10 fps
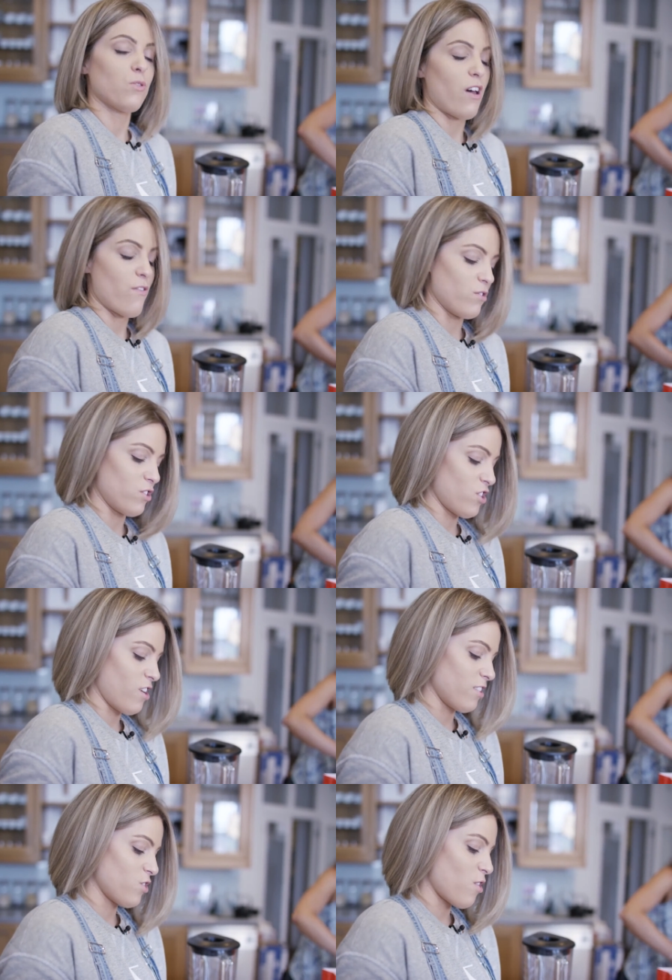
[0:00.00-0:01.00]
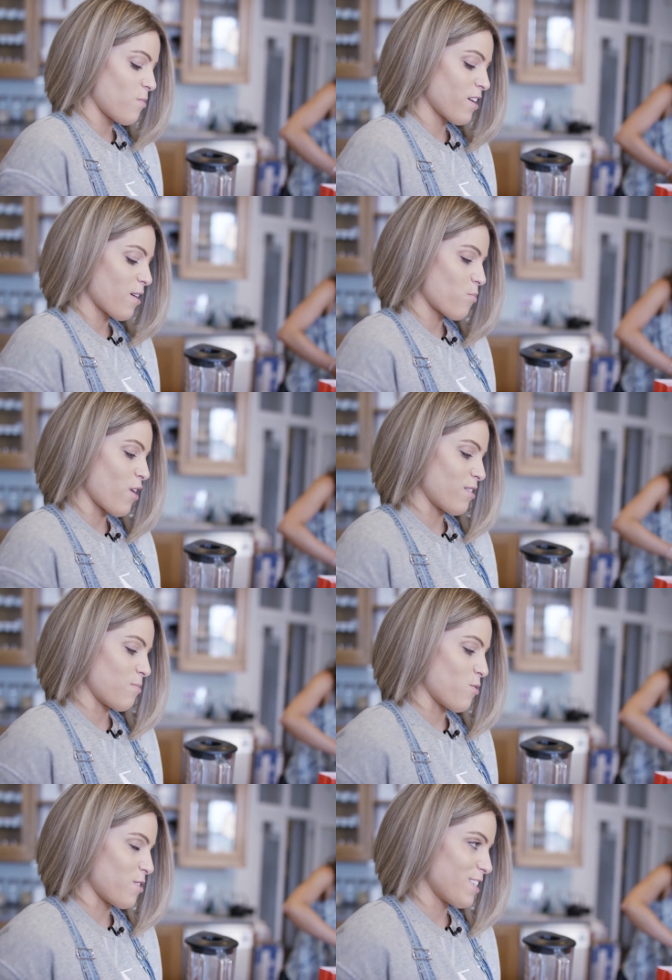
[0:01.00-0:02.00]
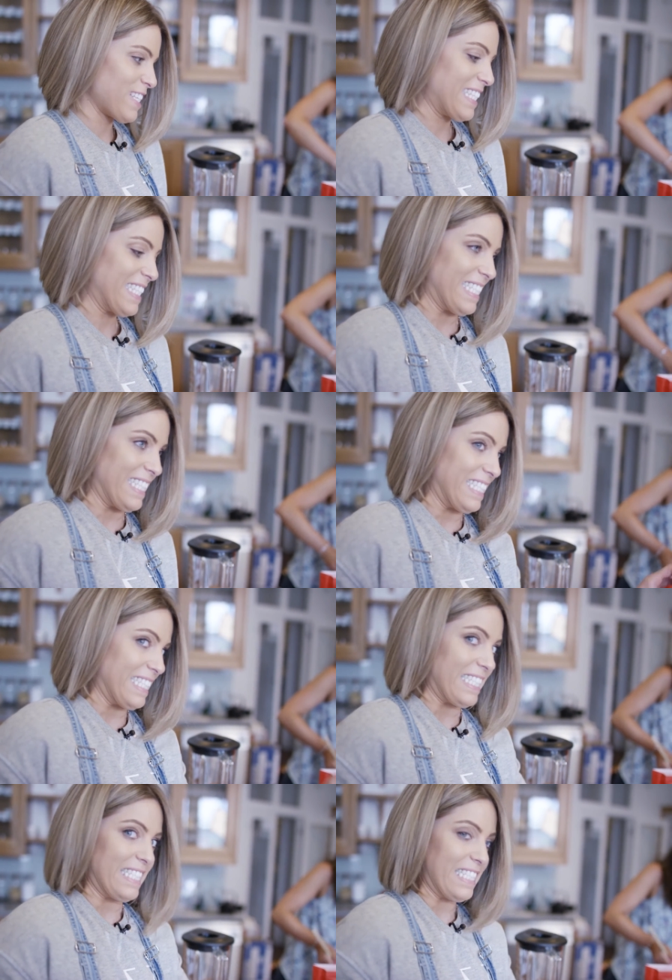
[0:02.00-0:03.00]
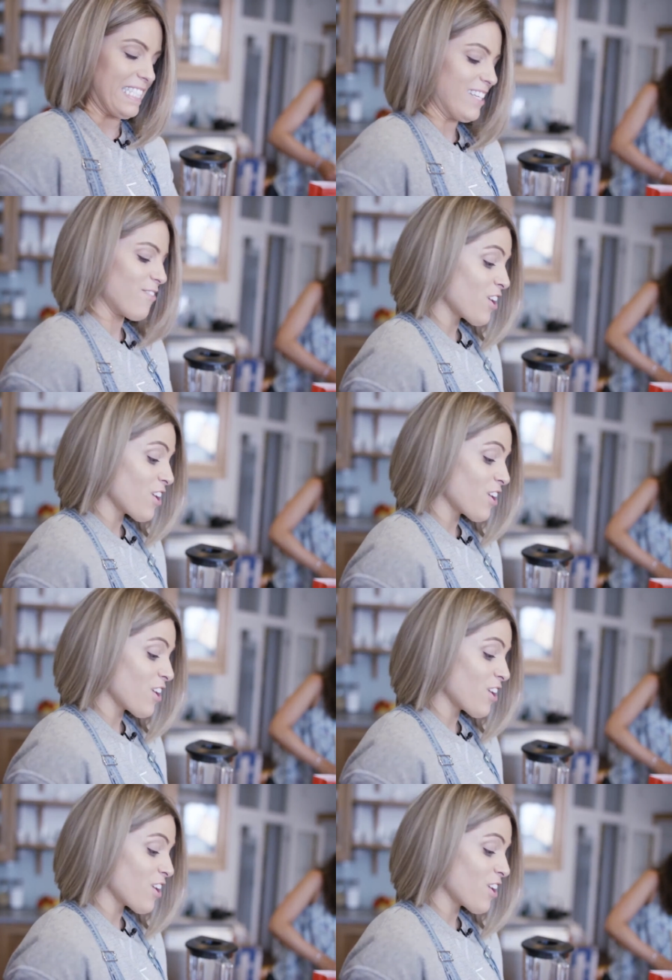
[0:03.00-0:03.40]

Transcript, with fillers: to what everyone's doing, so I might get brownie point. You never